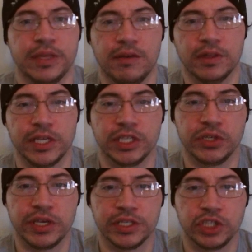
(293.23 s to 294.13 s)
have a link
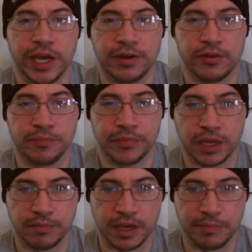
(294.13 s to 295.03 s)
to his channel
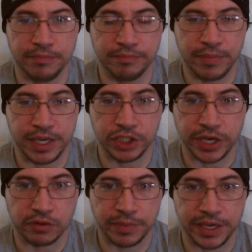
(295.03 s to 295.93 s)
on my main
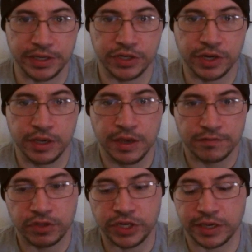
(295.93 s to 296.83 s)
channel page.
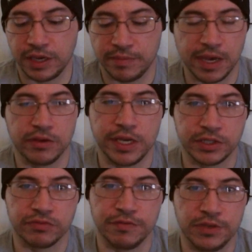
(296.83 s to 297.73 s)
If you check him out, he
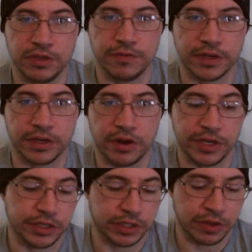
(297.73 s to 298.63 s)
has a review of
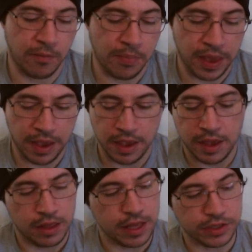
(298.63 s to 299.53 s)
Canarias.
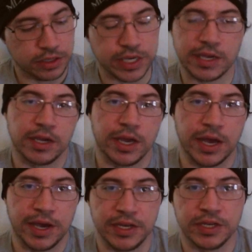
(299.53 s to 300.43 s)
That's the second
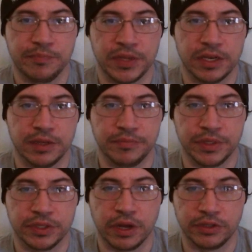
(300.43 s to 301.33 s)
kind.
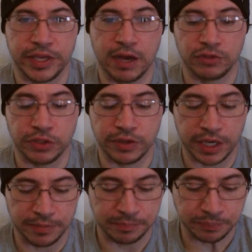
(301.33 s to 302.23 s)
It's called the gaucho
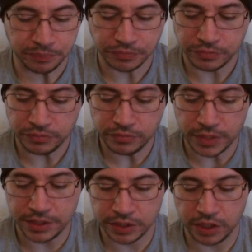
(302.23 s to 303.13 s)
cut.
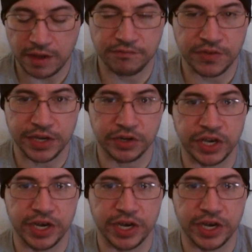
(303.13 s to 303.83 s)
It's a lot finer